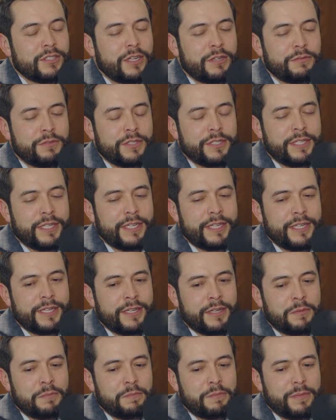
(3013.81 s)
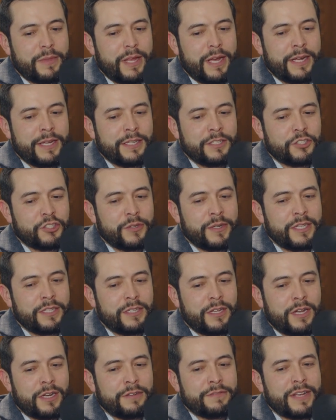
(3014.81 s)
So I've really I enjoy a
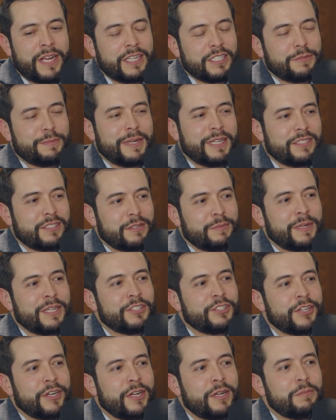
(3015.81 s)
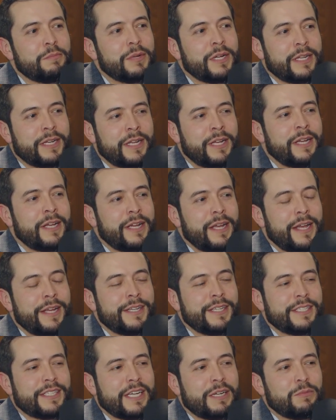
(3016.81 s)
lot of aspects of my job, but
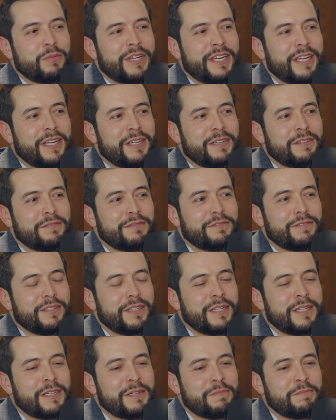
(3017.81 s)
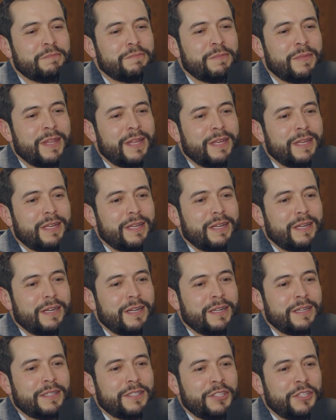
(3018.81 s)
anytime we have
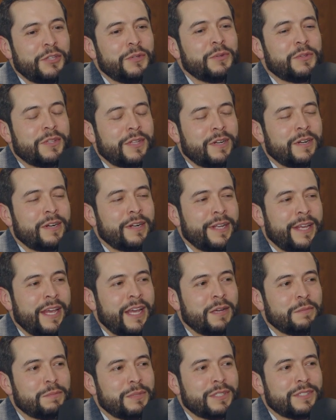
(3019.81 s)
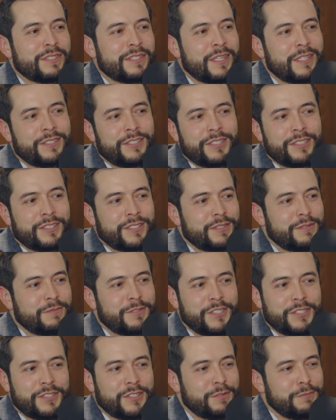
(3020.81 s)
youth on our campus, that's
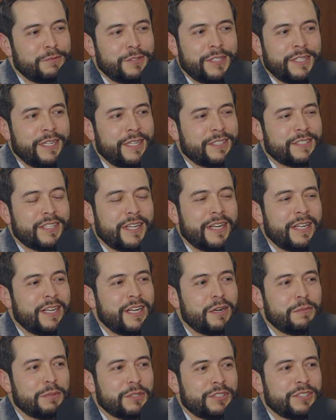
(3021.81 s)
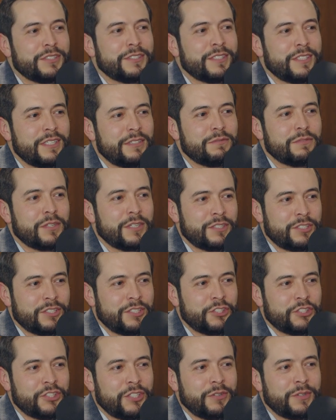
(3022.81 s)
just a really exciting opportunity for us
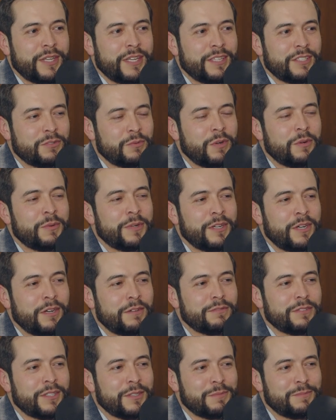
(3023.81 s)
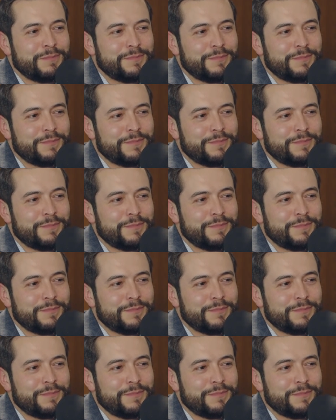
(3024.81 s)
to showcase what we offer.